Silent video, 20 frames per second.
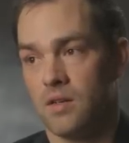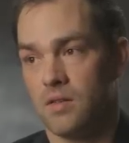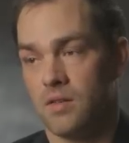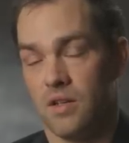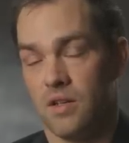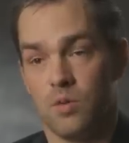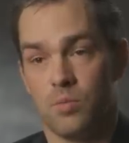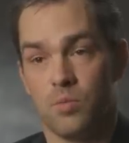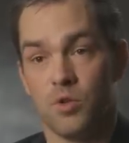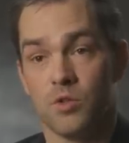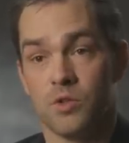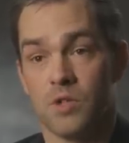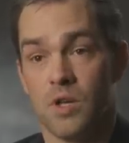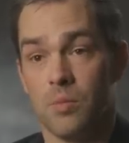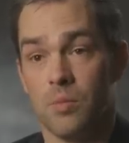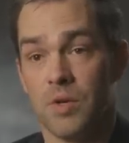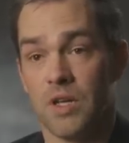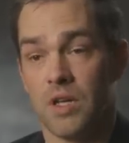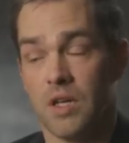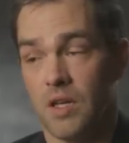And then to push
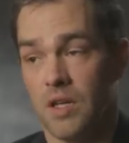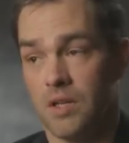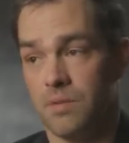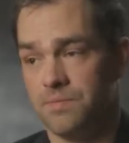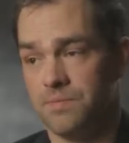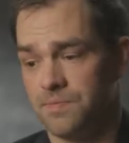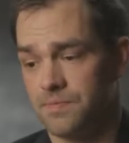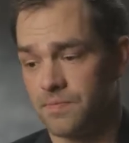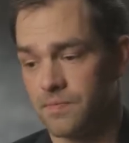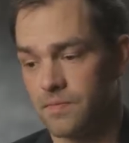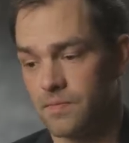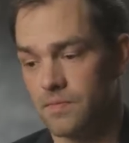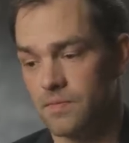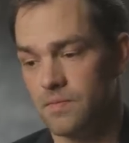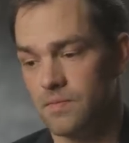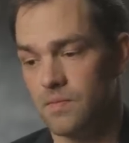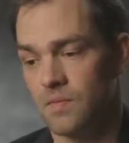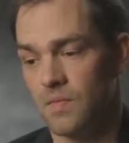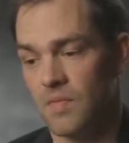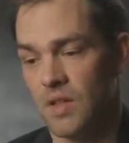up again,
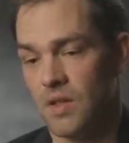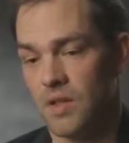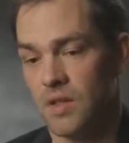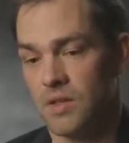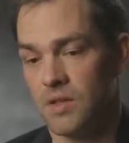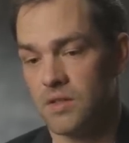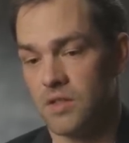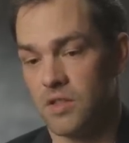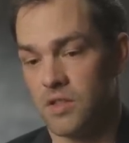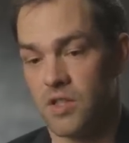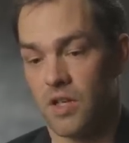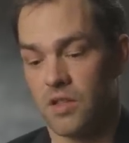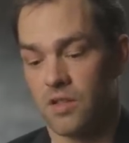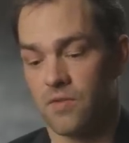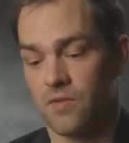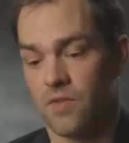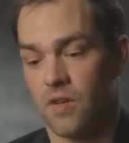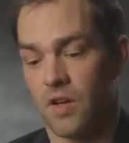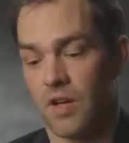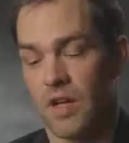to shut
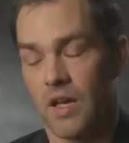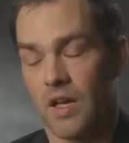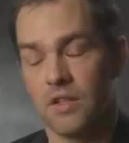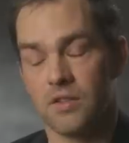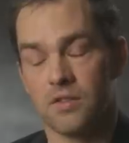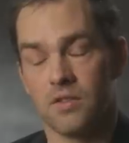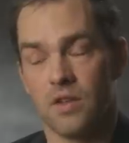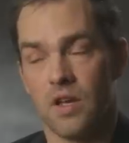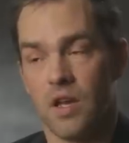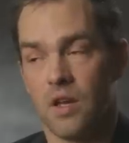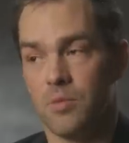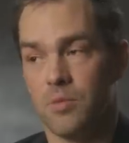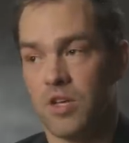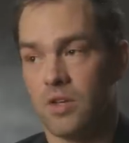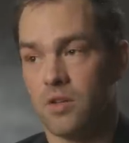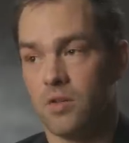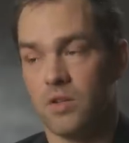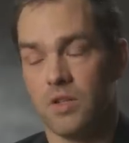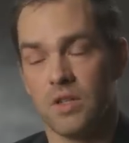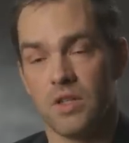the front gate so the enemy
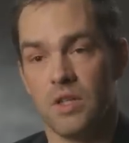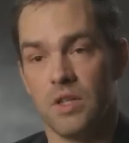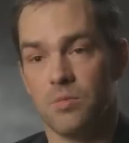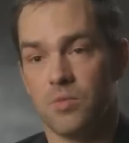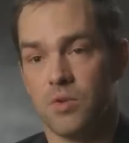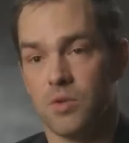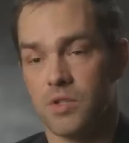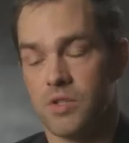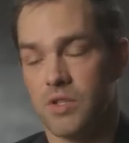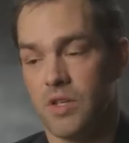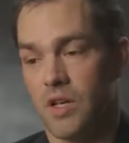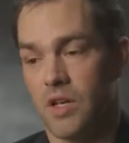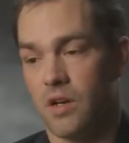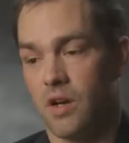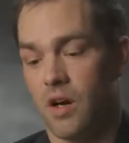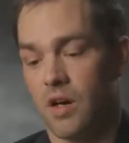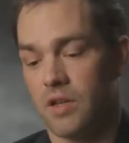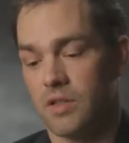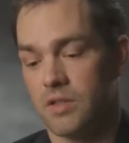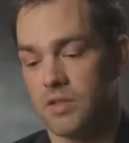couldn't keep pushing in
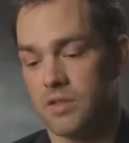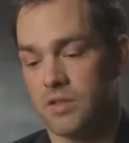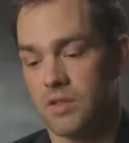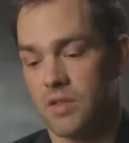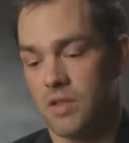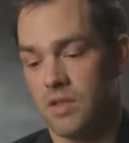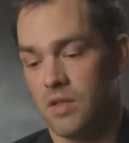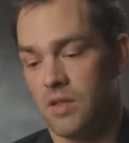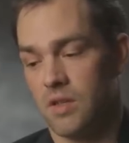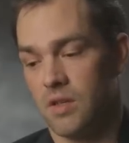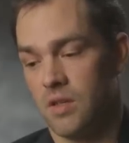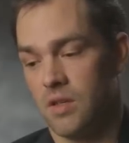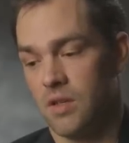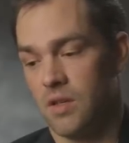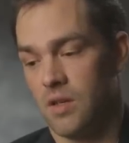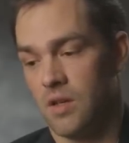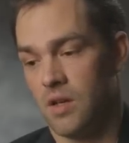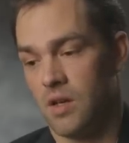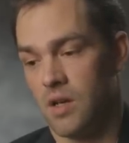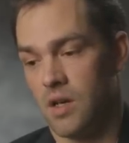on us.
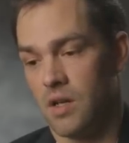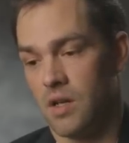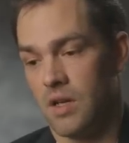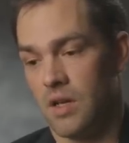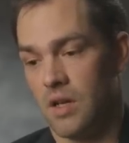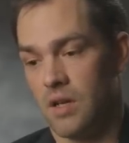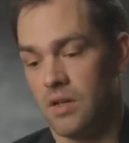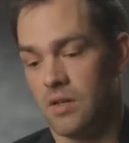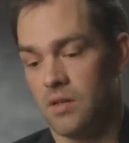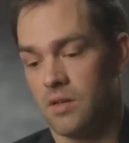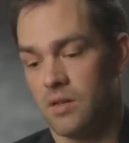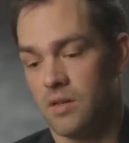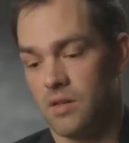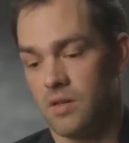And